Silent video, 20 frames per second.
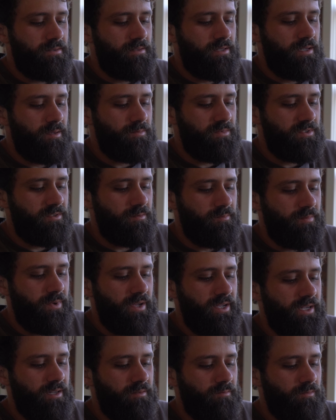of times the
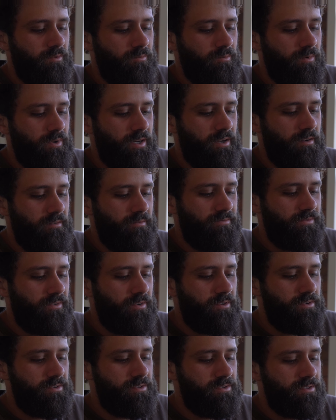bacon will run out
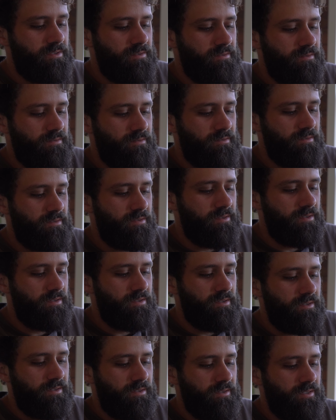first
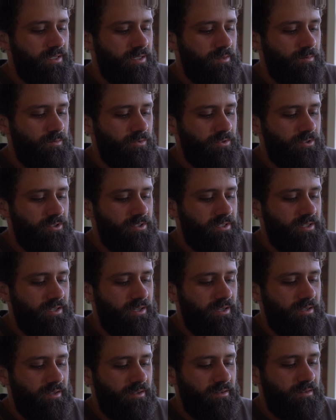and we'll just
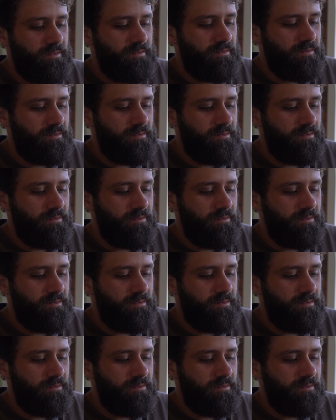kind of